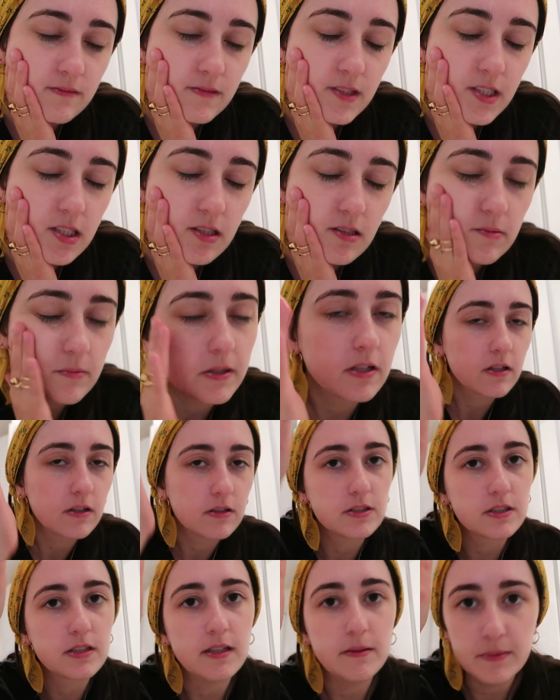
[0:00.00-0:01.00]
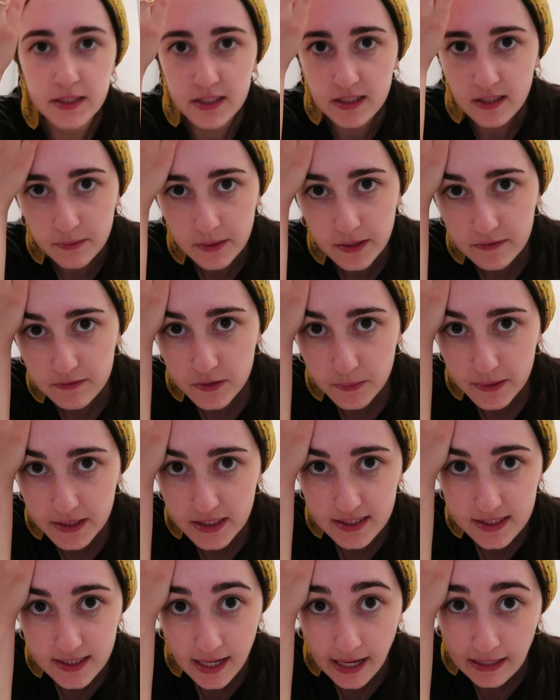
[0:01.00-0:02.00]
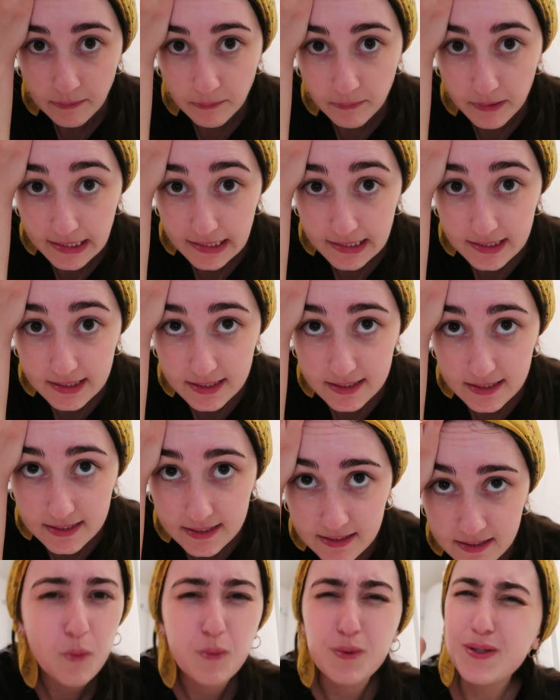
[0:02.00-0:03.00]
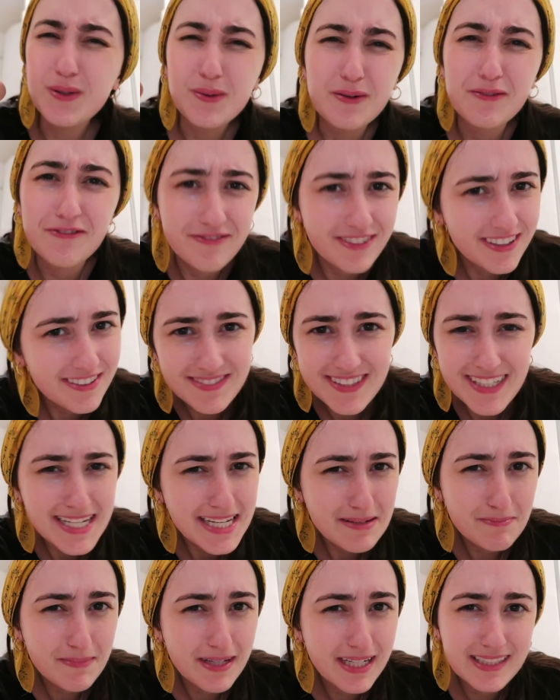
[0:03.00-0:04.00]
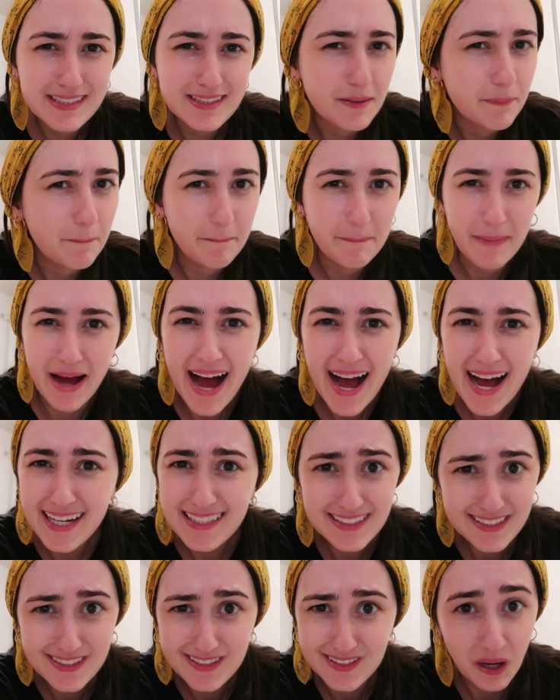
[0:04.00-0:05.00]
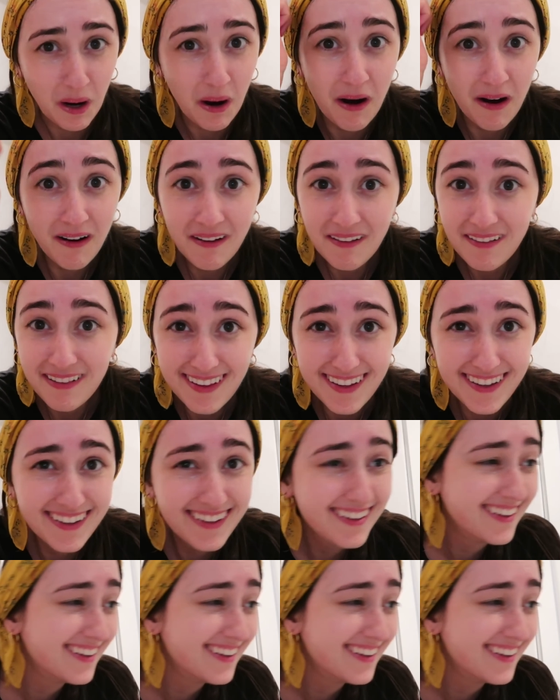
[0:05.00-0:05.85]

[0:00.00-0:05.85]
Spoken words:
Oh my gosh, that means I'm gonna have to wait 10 minutes. We're doing 15 minutes of masks, y'all.